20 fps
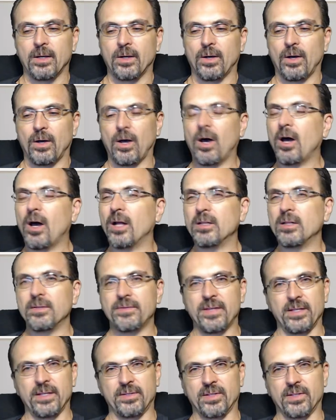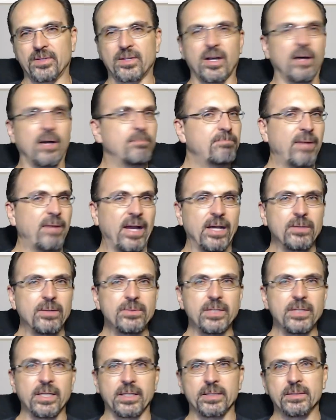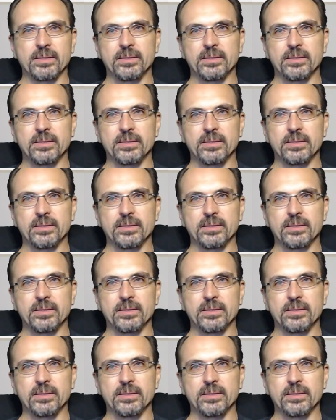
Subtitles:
All of this is compounding